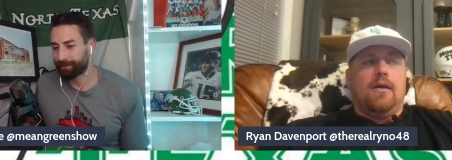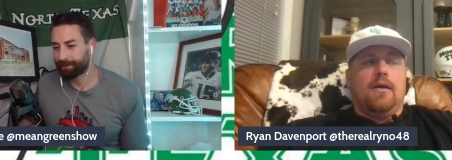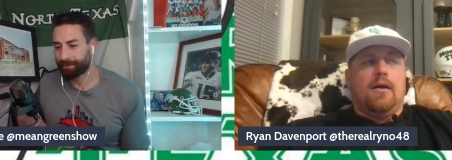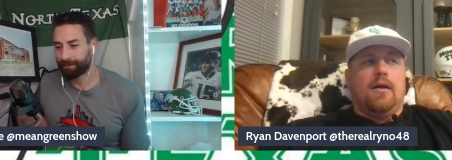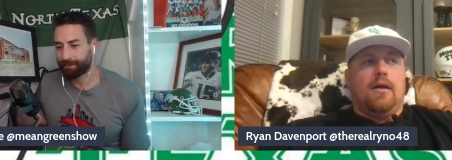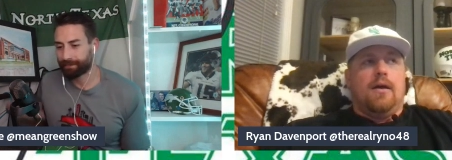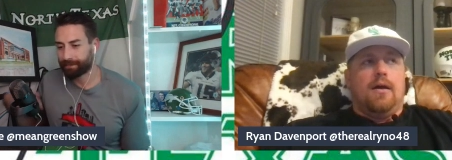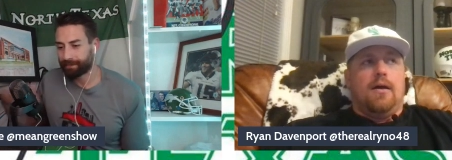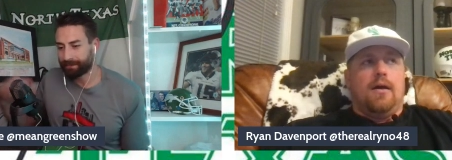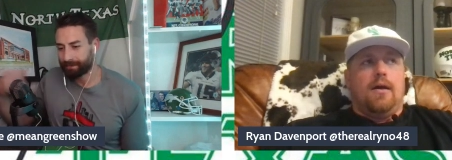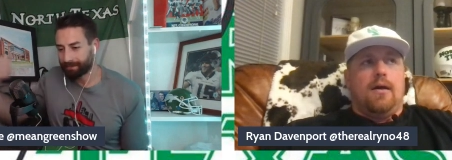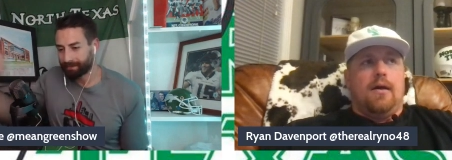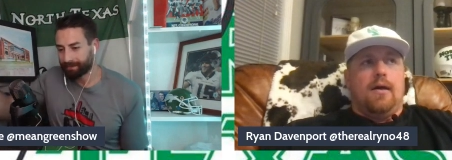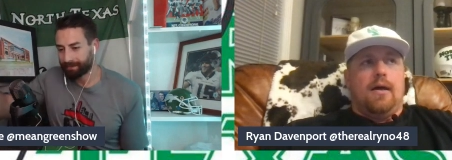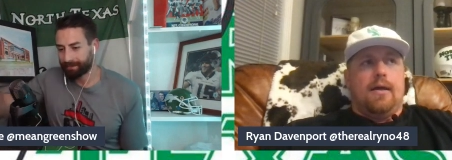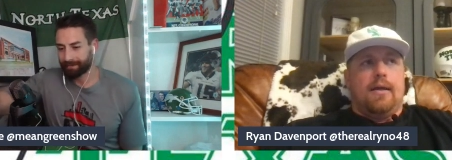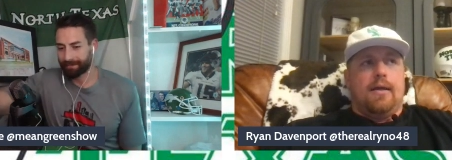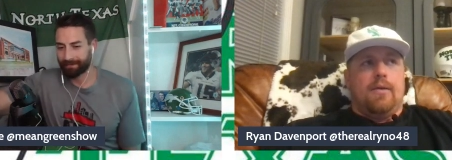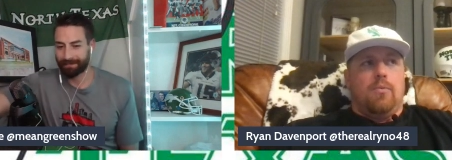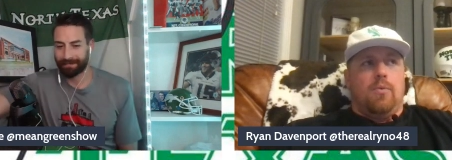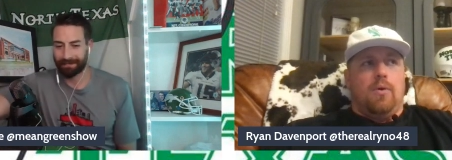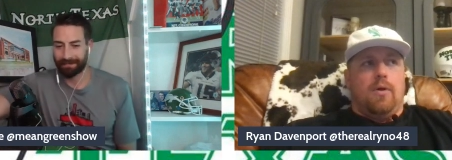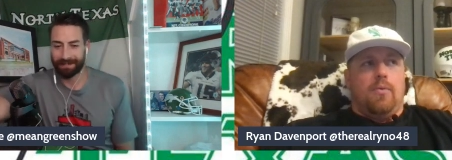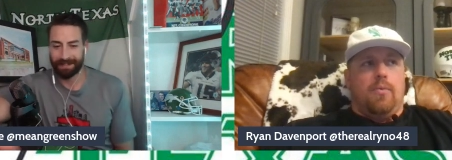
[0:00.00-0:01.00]
Speaker 1: Uh,
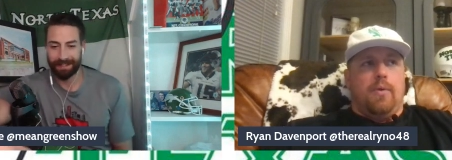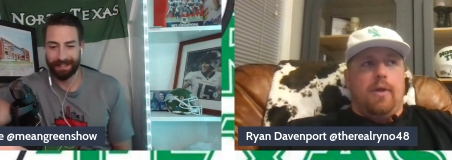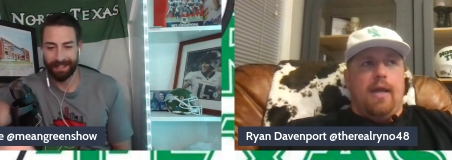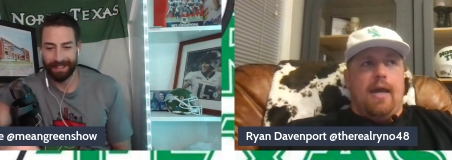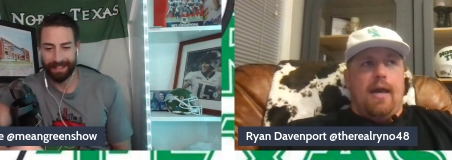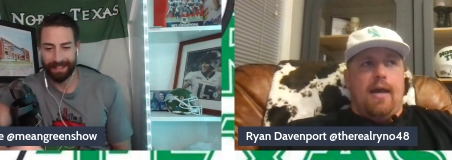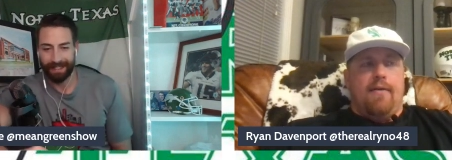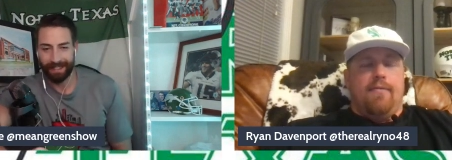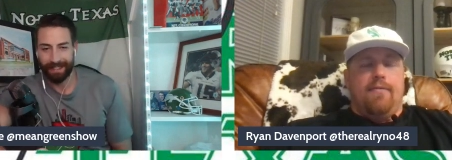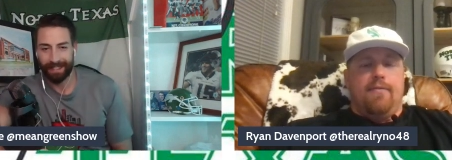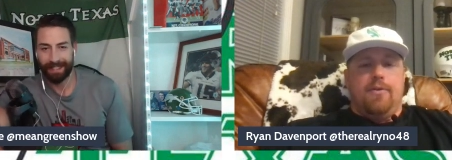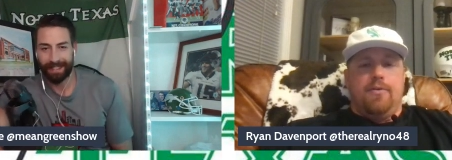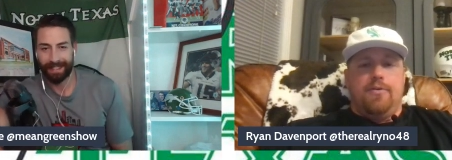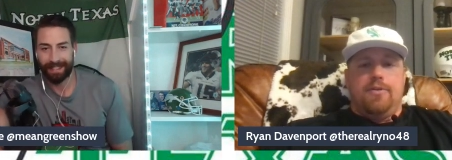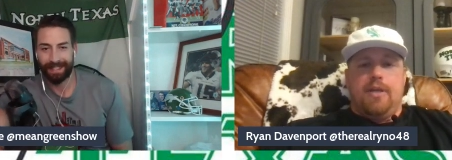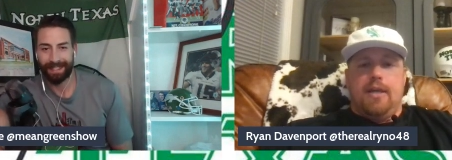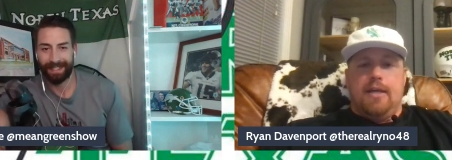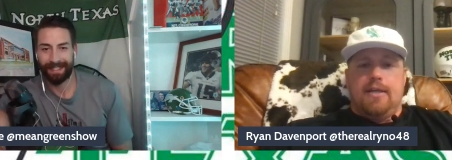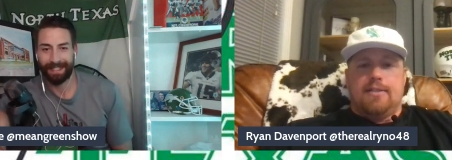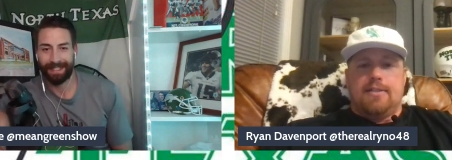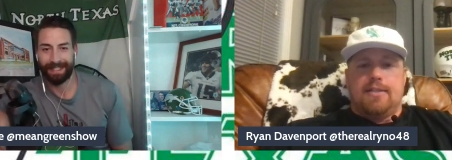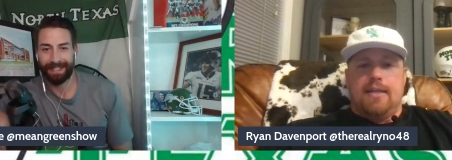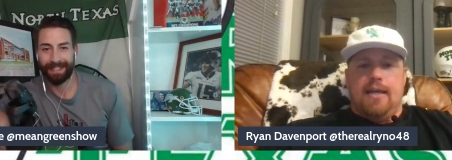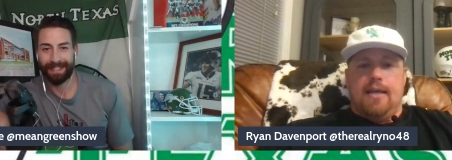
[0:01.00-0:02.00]
what do we have?
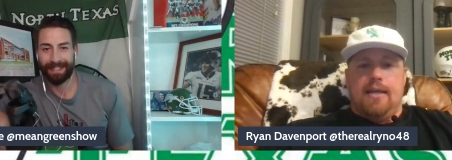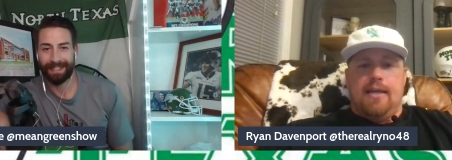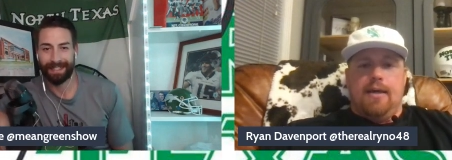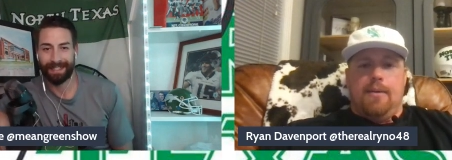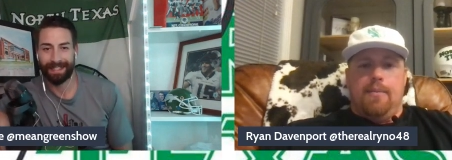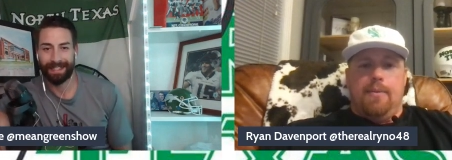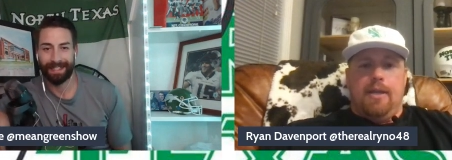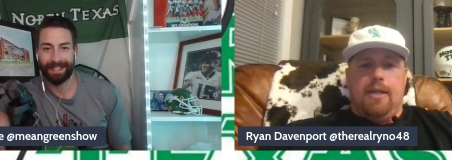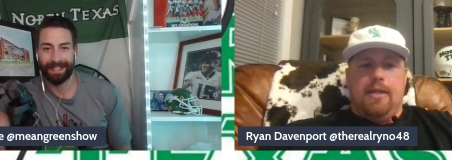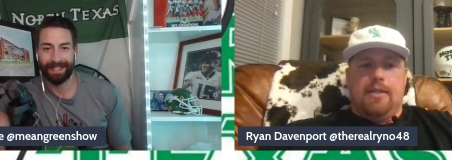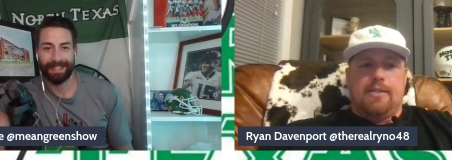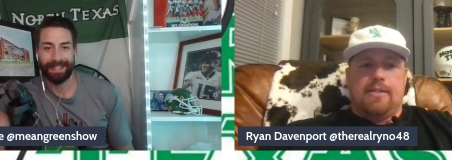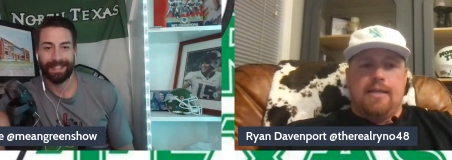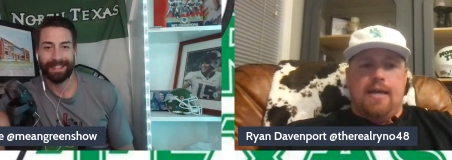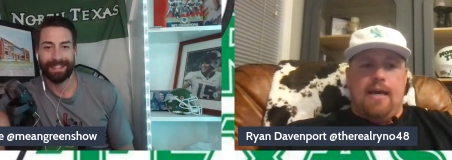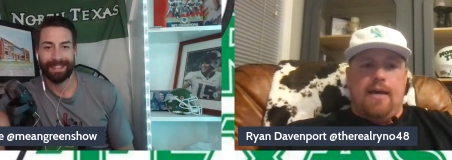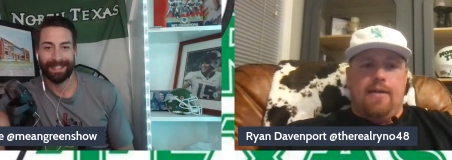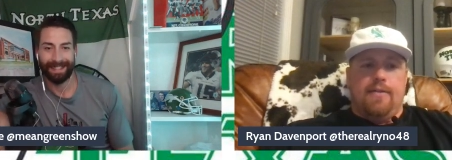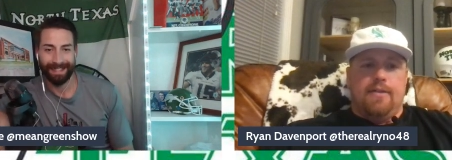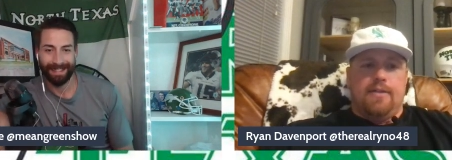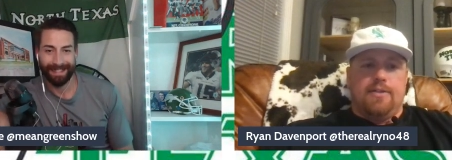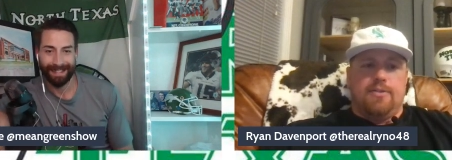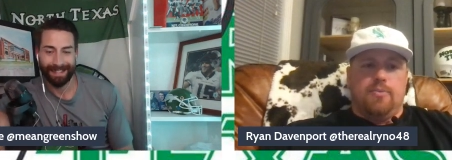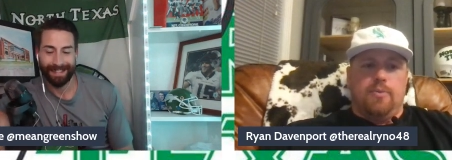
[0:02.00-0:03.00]
UTSA coming in
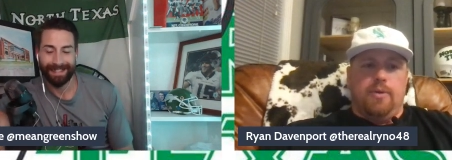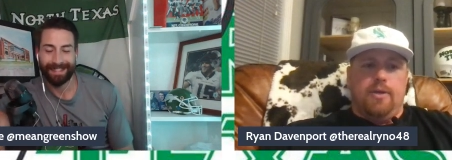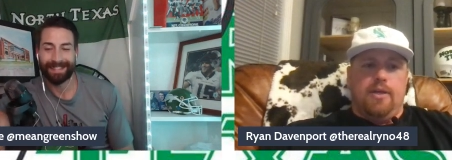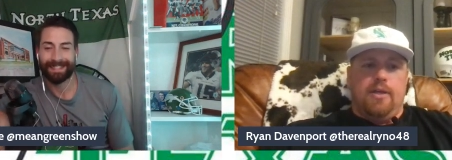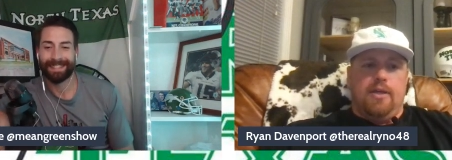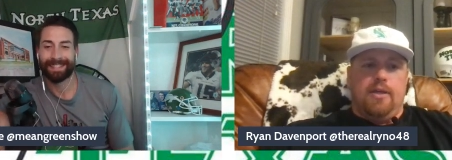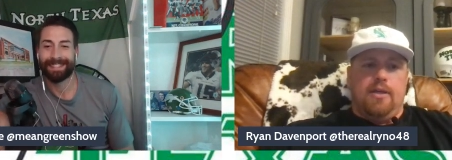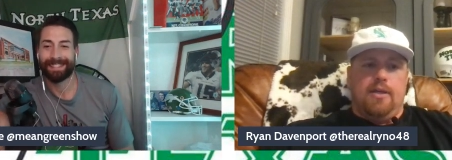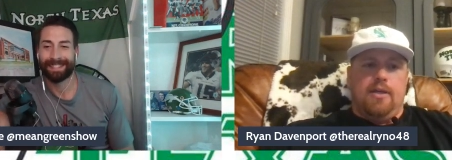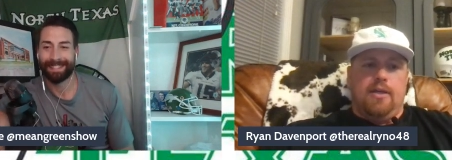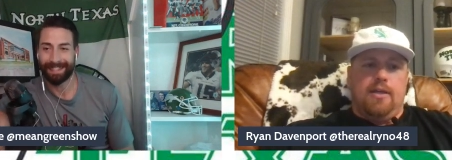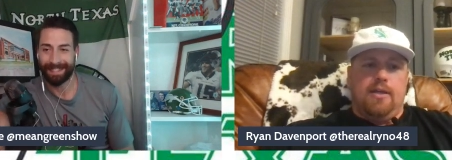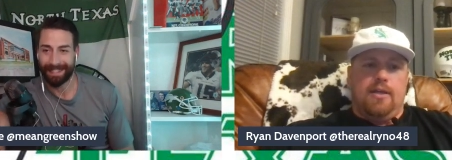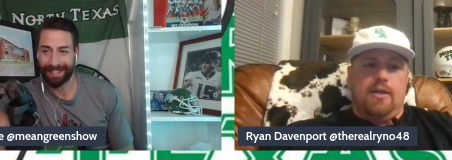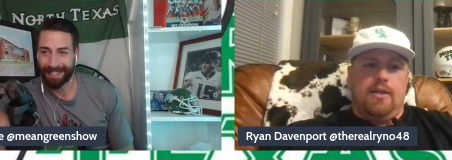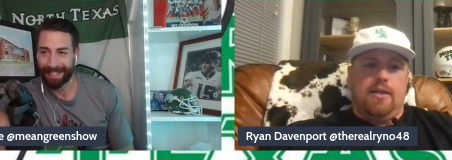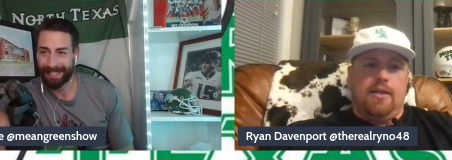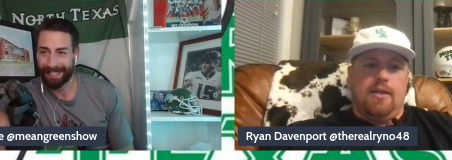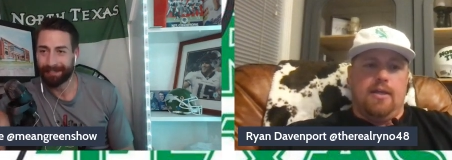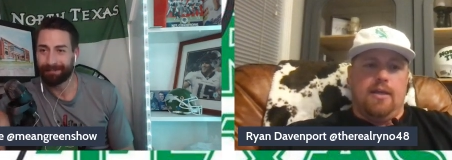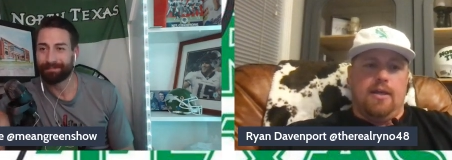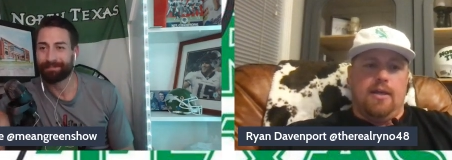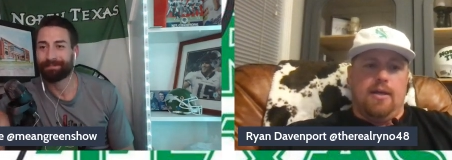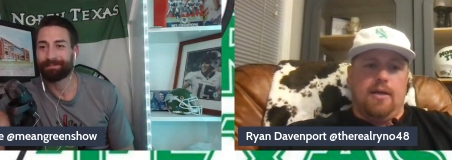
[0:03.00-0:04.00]
town this week.
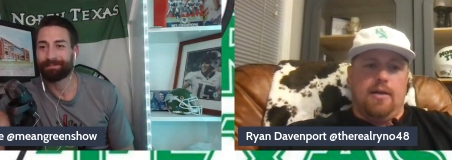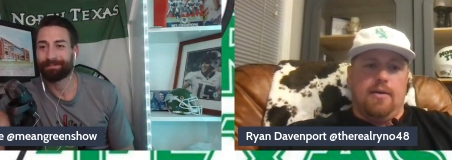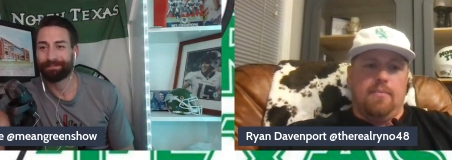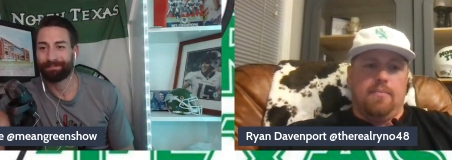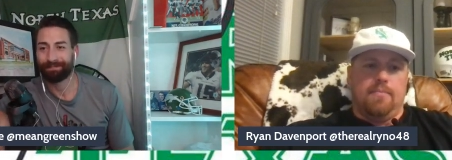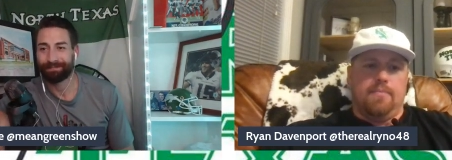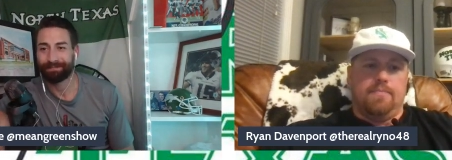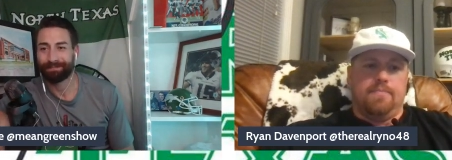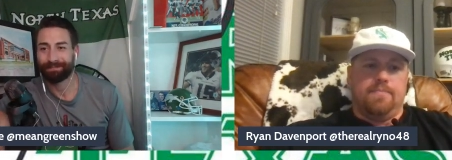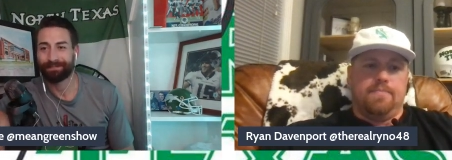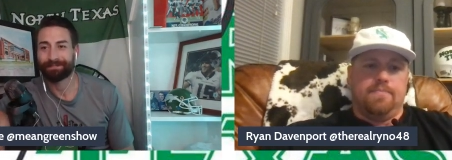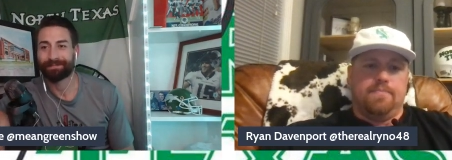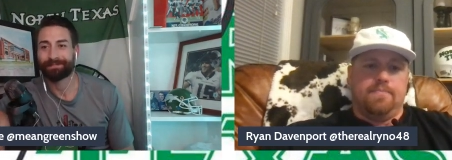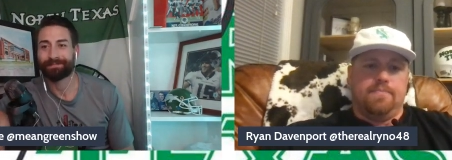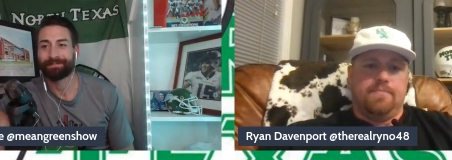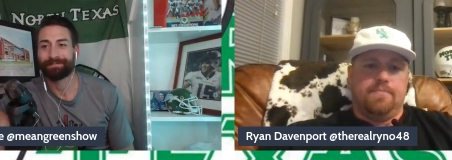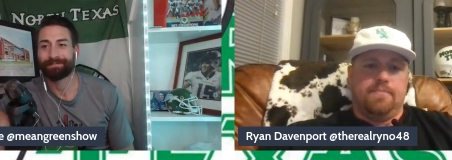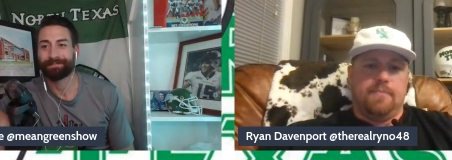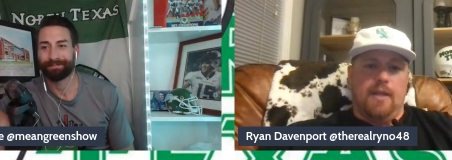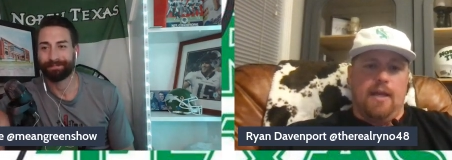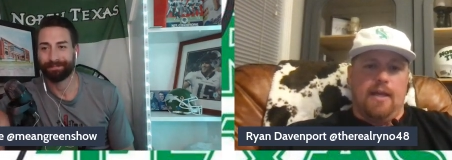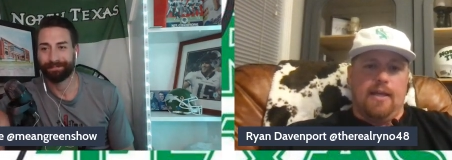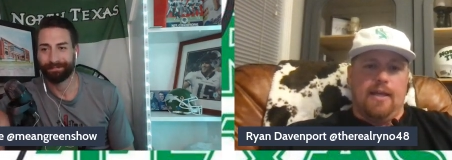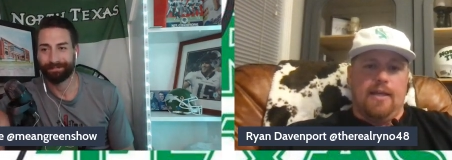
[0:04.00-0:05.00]
Yeah. Um, I